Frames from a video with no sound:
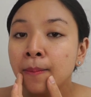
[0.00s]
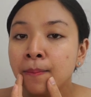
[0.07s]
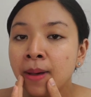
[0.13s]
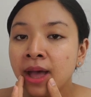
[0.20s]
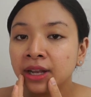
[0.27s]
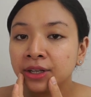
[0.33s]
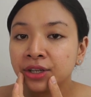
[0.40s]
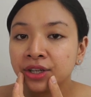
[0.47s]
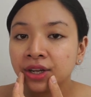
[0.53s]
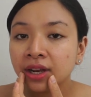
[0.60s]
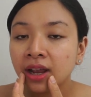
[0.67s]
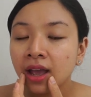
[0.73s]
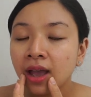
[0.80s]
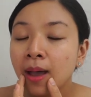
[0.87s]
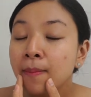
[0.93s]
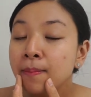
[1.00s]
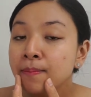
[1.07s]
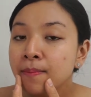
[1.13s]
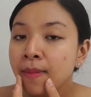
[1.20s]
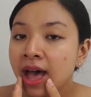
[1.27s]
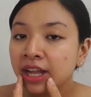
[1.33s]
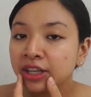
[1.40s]
much,
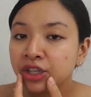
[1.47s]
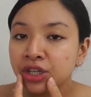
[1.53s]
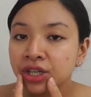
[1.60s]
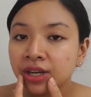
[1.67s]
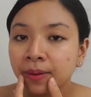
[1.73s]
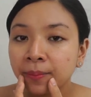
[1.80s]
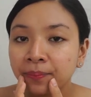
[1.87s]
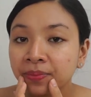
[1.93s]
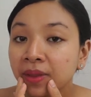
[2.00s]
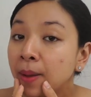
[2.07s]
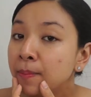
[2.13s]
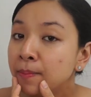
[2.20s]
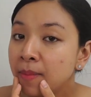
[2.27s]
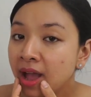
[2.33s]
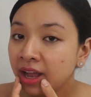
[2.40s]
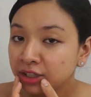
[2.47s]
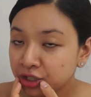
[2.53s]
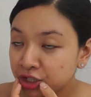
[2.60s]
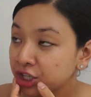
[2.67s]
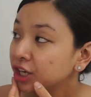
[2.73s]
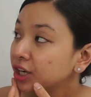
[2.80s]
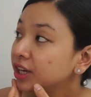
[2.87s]
much,
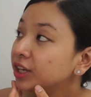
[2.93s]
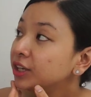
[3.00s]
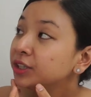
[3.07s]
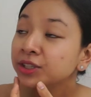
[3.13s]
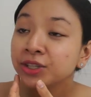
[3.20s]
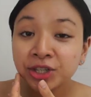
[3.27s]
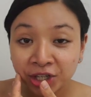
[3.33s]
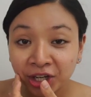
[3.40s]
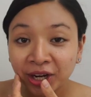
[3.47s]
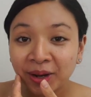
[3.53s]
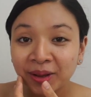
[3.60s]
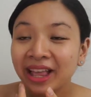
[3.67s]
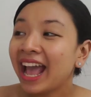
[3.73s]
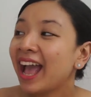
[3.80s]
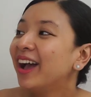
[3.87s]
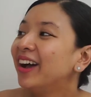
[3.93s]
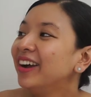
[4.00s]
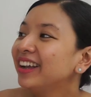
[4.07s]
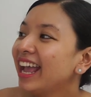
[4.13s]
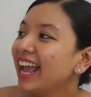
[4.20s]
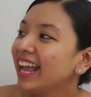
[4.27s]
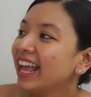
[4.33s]
much, ch nha.
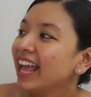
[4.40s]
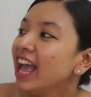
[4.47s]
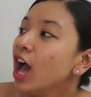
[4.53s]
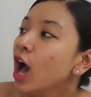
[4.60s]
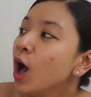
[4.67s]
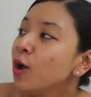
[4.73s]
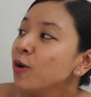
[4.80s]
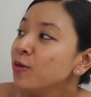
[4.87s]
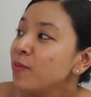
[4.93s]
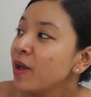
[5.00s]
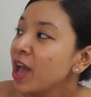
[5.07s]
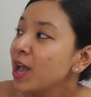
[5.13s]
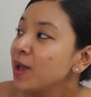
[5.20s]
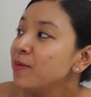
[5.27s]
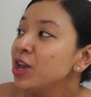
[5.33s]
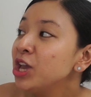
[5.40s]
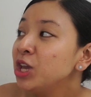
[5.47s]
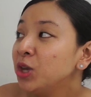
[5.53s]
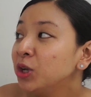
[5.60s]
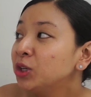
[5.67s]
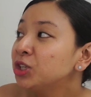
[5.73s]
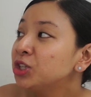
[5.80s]
Ok. Oh
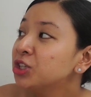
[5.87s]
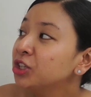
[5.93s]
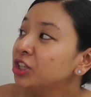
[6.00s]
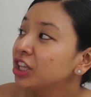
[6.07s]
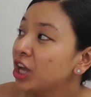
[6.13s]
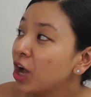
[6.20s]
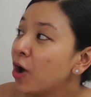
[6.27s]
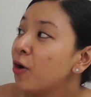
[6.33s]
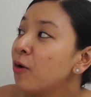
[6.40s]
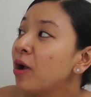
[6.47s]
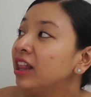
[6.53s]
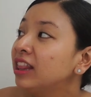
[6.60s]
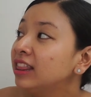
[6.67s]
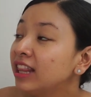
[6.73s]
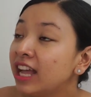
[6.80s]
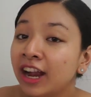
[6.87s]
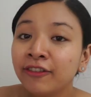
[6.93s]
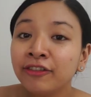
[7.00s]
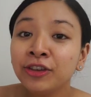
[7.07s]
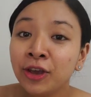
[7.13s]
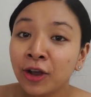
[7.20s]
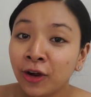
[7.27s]
baby, you should go and
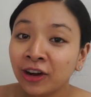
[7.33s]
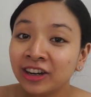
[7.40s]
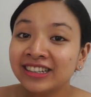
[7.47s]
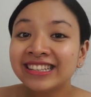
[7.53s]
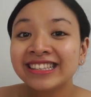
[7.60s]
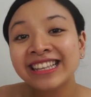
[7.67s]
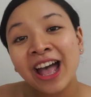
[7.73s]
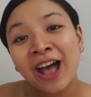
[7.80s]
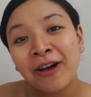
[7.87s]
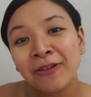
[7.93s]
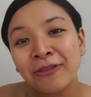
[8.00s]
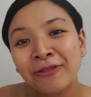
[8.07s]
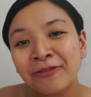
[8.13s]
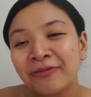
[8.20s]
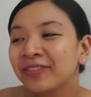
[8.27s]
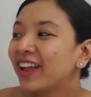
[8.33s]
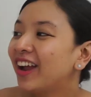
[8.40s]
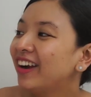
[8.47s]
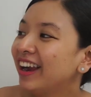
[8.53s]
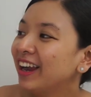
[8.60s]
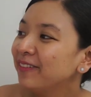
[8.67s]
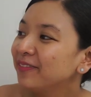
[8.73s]
love yourself.
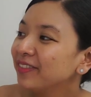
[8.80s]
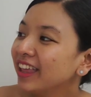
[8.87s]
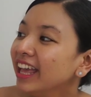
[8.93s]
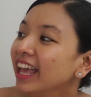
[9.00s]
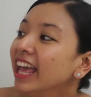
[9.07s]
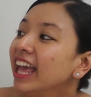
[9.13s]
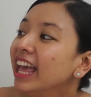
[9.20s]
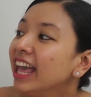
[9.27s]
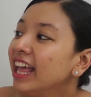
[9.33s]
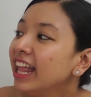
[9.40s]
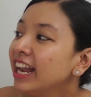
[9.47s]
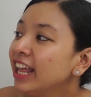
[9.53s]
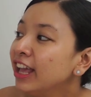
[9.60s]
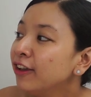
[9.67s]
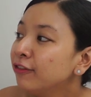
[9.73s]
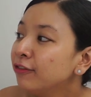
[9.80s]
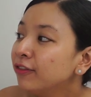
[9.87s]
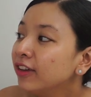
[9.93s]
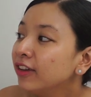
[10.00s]
Alright. And if